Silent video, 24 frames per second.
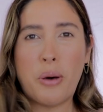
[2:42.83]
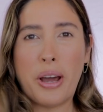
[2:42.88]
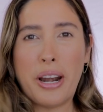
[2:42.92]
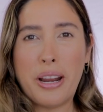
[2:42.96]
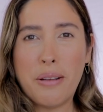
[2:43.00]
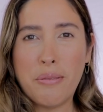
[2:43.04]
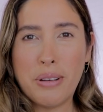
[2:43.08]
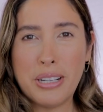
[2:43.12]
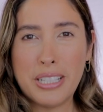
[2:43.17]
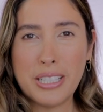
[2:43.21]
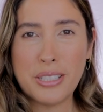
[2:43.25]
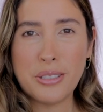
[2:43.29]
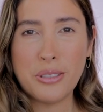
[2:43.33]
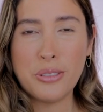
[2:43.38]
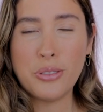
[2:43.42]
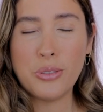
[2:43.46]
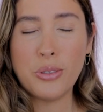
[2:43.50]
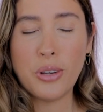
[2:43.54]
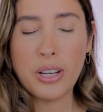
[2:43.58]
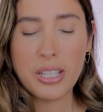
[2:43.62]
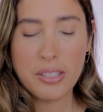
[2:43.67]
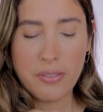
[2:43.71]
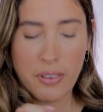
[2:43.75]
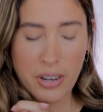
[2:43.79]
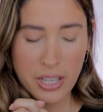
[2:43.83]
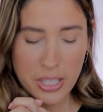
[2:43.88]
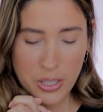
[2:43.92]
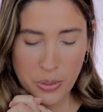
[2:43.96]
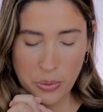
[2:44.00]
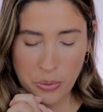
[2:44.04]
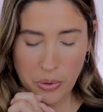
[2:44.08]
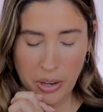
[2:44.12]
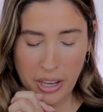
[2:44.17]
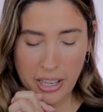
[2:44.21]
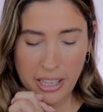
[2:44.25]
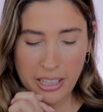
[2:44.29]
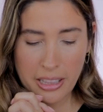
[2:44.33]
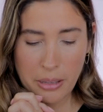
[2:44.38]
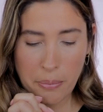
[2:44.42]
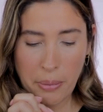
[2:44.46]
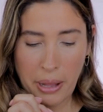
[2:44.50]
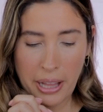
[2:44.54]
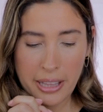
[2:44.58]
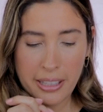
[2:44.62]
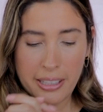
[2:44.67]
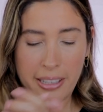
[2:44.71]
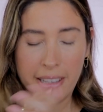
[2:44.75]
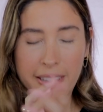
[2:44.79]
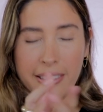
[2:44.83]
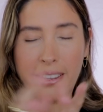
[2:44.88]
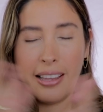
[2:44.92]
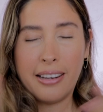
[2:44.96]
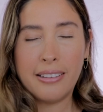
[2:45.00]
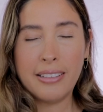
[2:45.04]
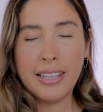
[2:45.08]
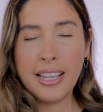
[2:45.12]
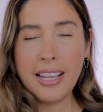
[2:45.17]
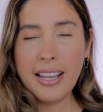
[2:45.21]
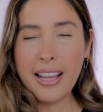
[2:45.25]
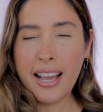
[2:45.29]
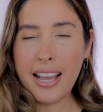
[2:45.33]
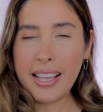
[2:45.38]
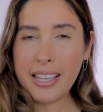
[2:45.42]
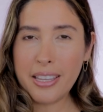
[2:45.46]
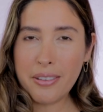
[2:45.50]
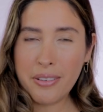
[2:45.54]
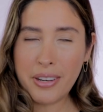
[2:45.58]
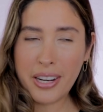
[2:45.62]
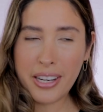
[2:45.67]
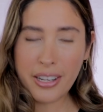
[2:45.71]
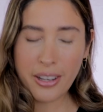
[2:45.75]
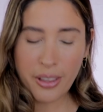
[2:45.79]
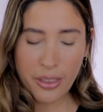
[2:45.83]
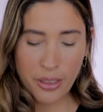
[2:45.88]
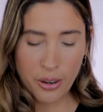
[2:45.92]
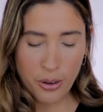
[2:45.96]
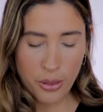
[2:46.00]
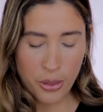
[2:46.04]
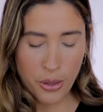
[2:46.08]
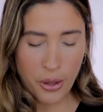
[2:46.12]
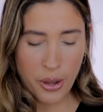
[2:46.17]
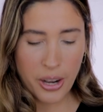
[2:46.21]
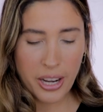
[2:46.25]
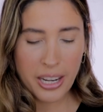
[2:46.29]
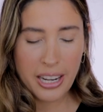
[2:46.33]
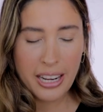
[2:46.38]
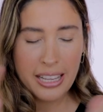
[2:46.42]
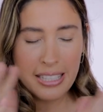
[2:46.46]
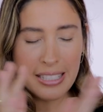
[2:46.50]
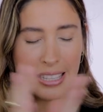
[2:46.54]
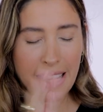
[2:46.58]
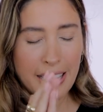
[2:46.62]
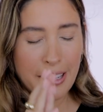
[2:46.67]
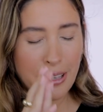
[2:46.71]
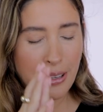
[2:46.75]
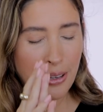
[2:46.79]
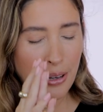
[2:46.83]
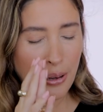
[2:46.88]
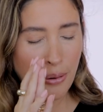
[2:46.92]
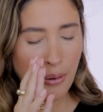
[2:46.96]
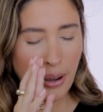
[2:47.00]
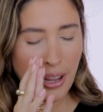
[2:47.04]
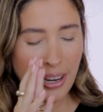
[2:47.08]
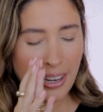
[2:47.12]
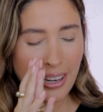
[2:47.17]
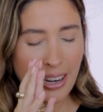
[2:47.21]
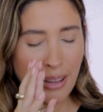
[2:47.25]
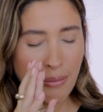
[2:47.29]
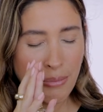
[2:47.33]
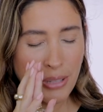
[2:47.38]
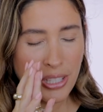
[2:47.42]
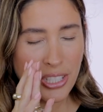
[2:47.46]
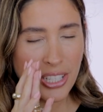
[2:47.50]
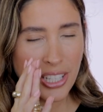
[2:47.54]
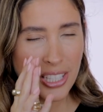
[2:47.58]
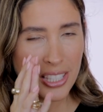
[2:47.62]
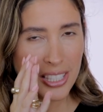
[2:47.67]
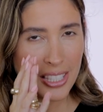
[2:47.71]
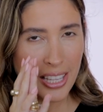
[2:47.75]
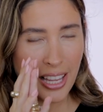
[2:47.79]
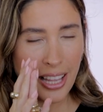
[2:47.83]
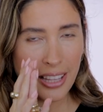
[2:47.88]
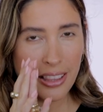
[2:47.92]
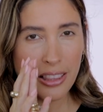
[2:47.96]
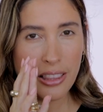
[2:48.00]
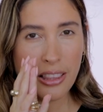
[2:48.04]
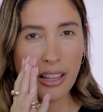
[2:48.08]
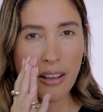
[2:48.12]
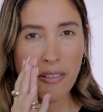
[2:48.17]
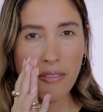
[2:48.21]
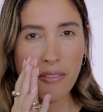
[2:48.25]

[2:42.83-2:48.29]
I wanted to do as far as creating the palette, and then I gave it another thought and I said, you know what, let me just get the